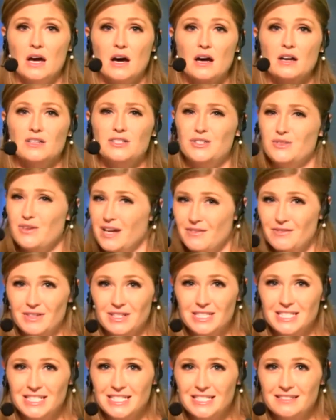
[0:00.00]
Do you have
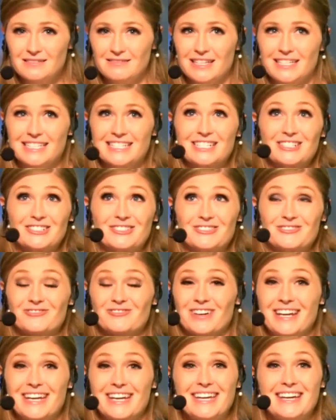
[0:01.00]
any like
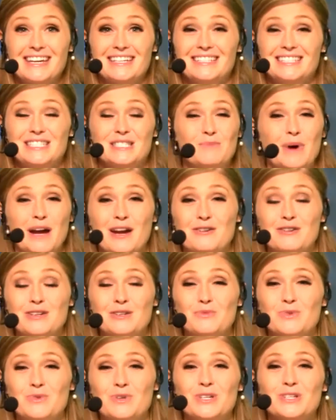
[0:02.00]
great
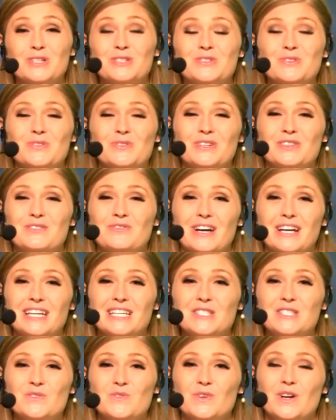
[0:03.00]
inspiring words or
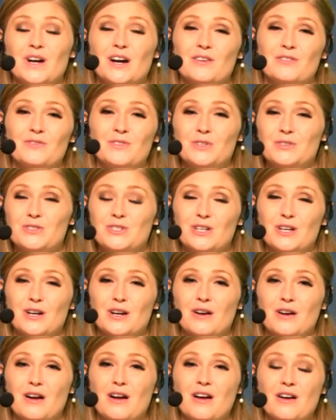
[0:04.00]
advice for our
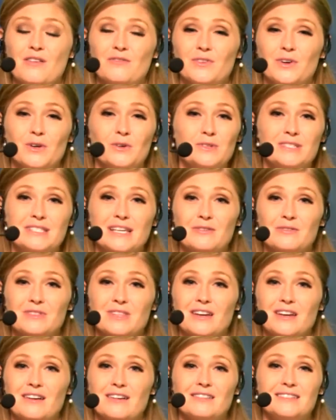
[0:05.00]
future folks out
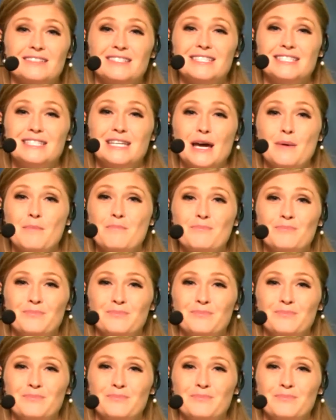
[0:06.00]
there in STEM?